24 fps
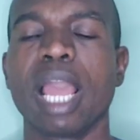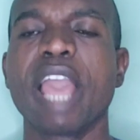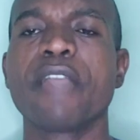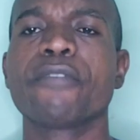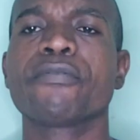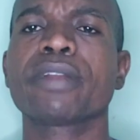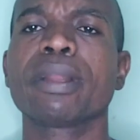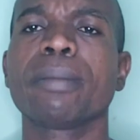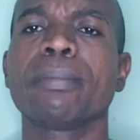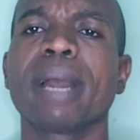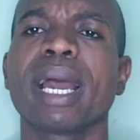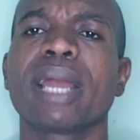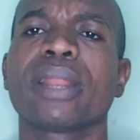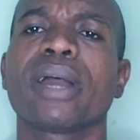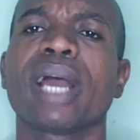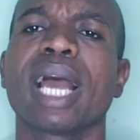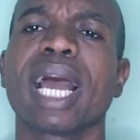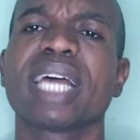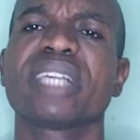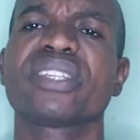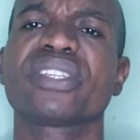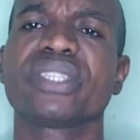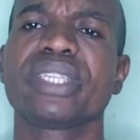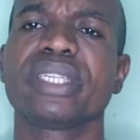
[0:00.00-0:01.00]
Every
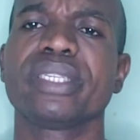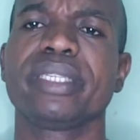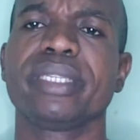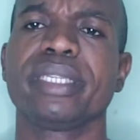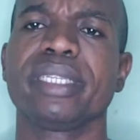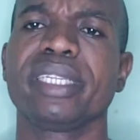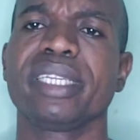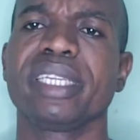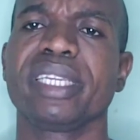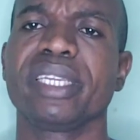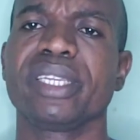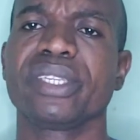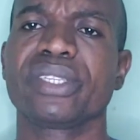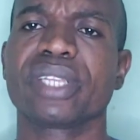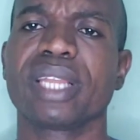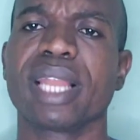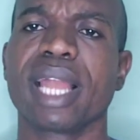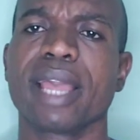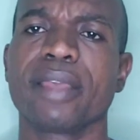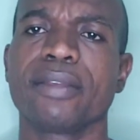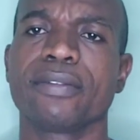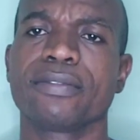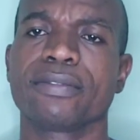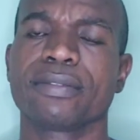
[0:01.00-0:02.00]
man has season in his
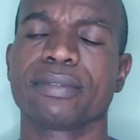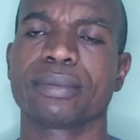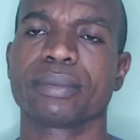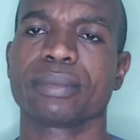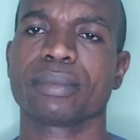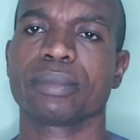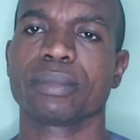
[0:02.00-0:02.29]
life.